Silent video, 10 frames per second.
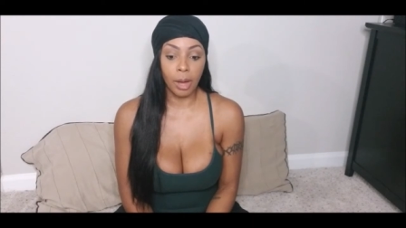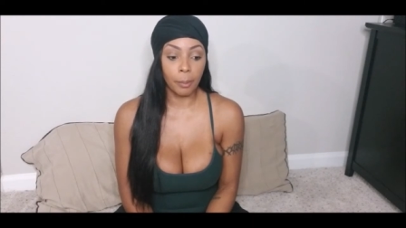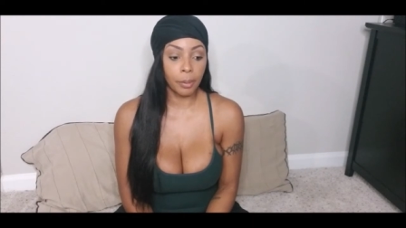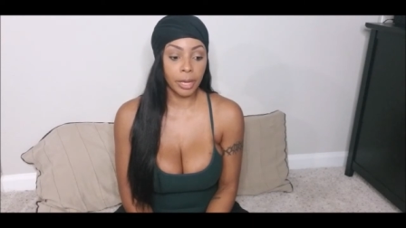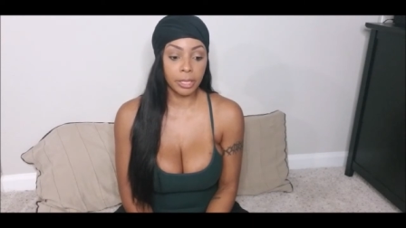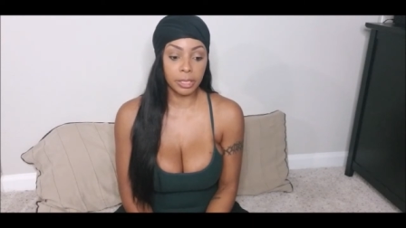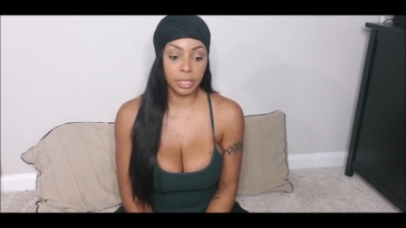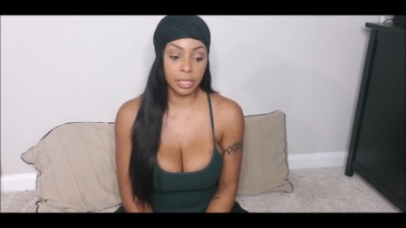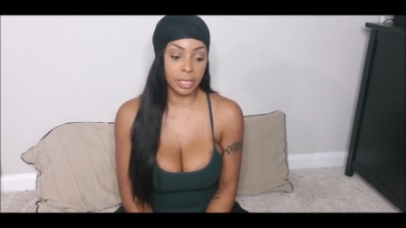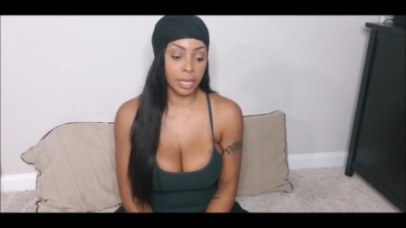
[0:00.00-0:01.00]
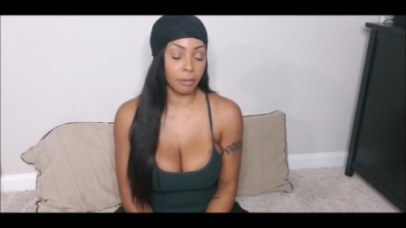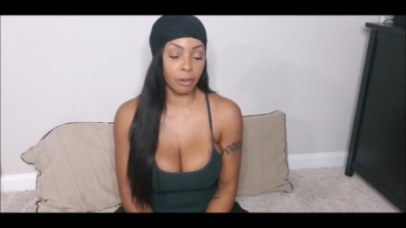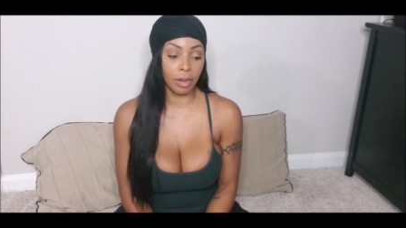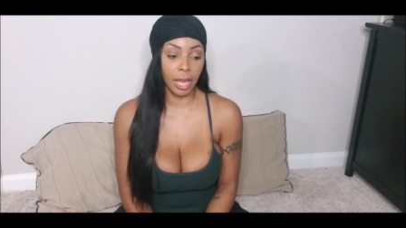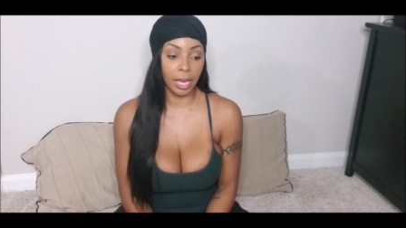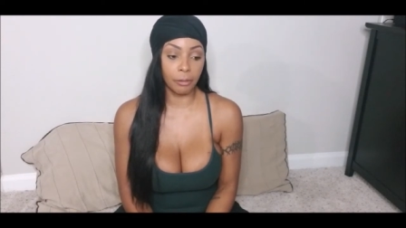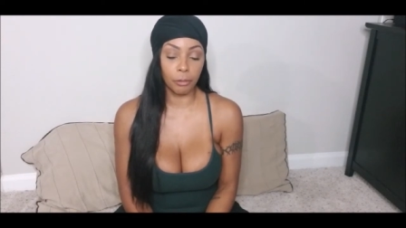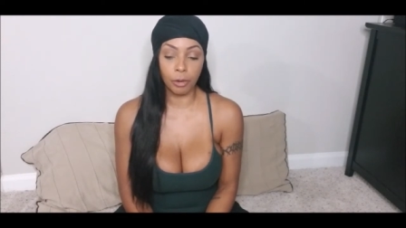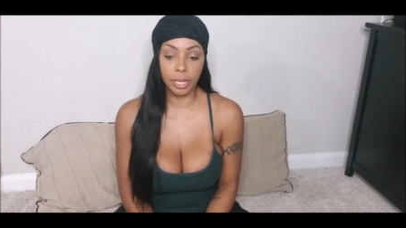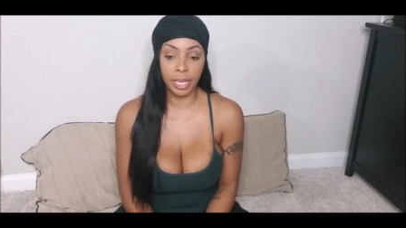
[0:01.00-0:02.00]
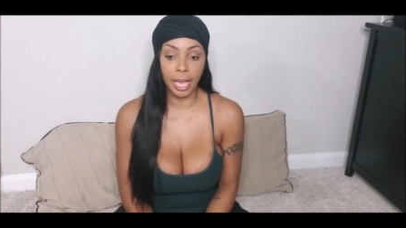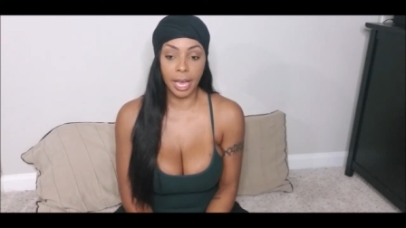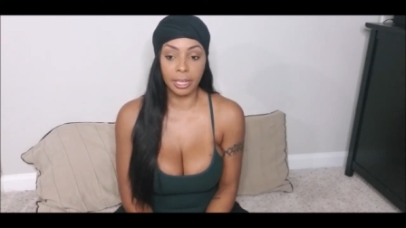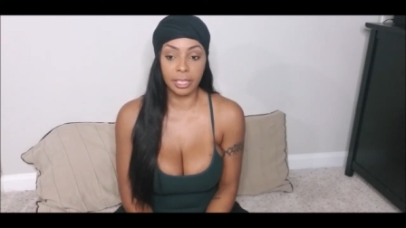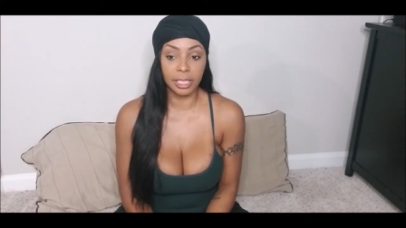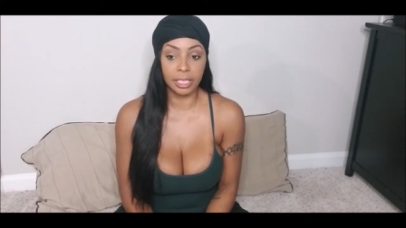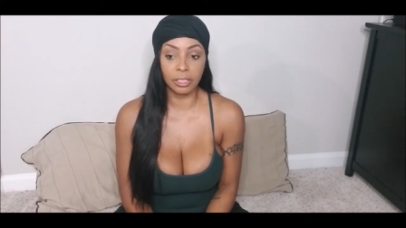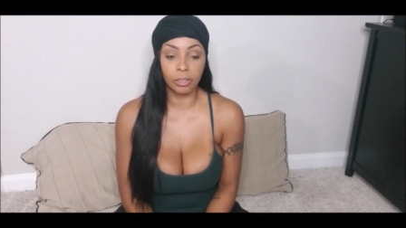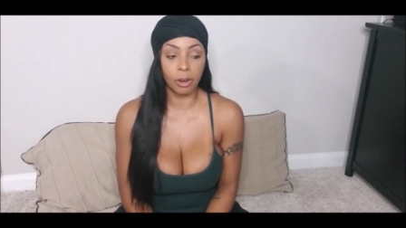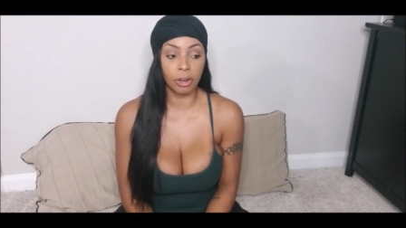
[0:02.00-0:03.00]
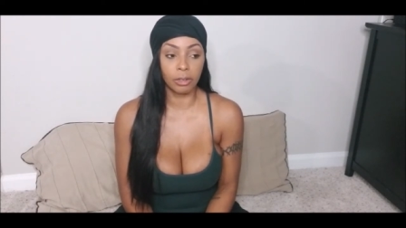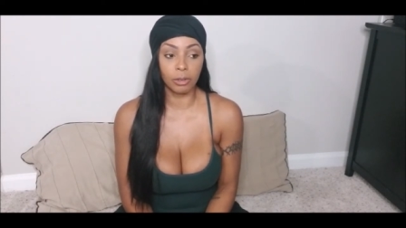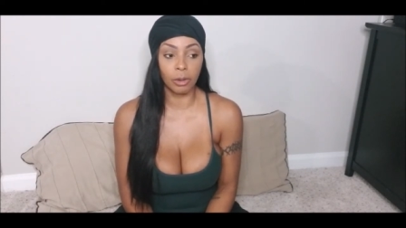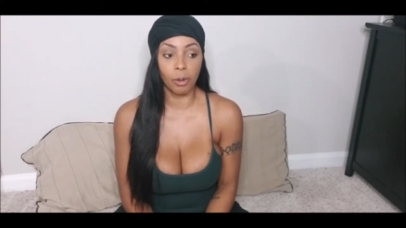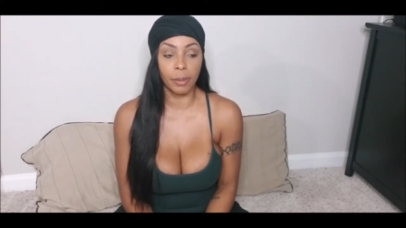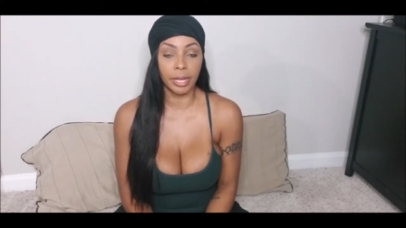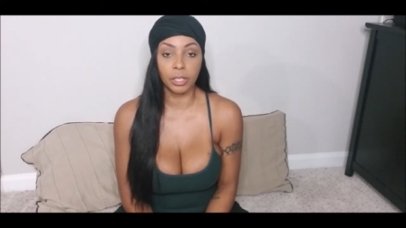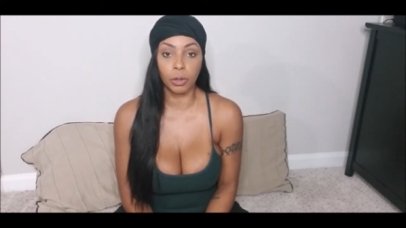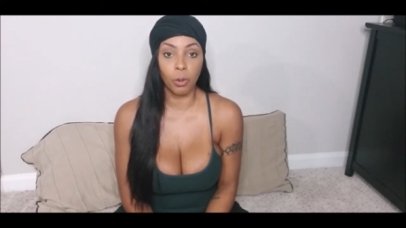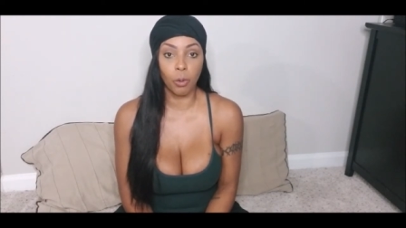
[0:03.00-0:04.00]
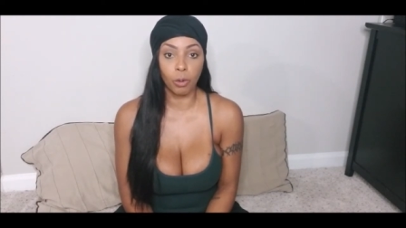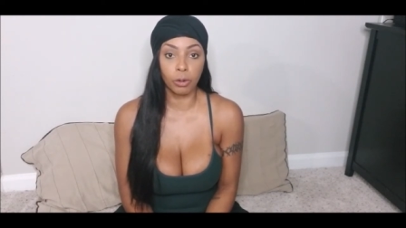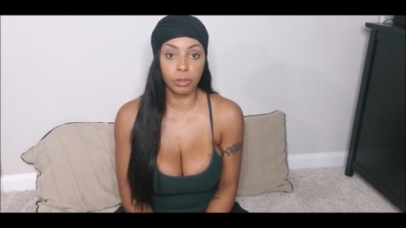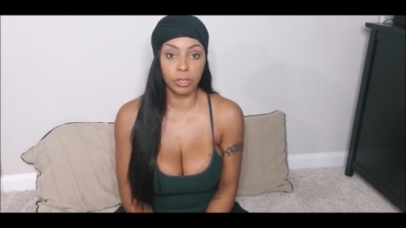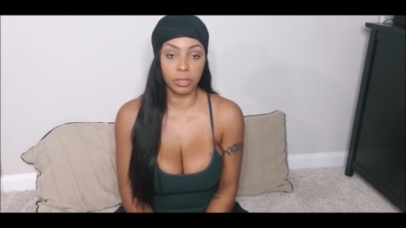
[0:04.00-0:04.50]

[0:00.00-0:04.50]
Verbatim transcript: my pets didn't ever like freak out, didn't start going back to the corners and